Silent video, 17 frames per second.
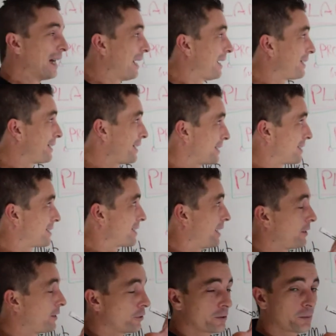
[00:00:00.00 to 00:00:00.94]
And
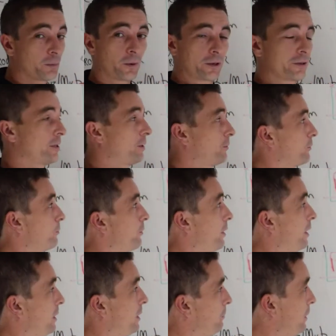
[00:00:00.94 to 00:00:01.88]
it just works out
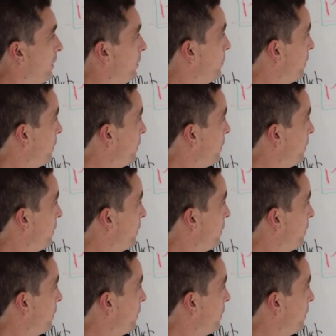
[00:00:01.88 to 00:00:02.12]
really, really